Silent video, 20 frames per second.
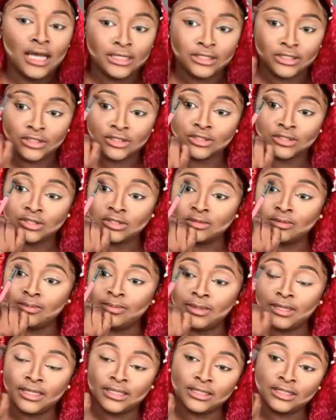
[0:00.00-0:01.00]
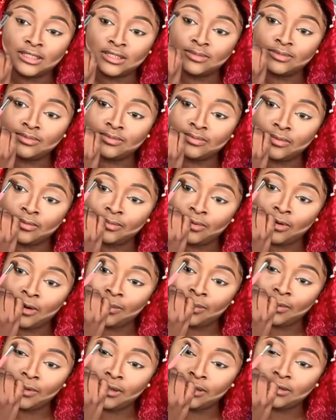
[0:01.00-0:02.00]
and just use to blend this one
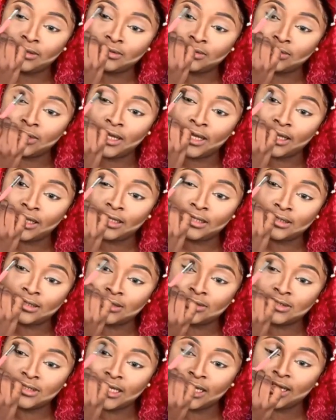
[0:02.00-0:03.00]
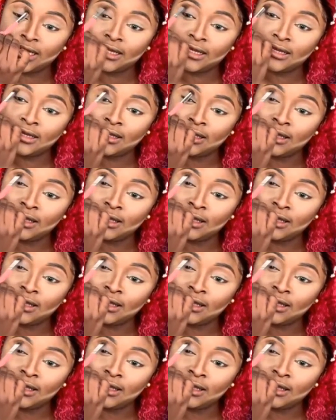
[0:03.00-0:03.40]
properly so that it looks like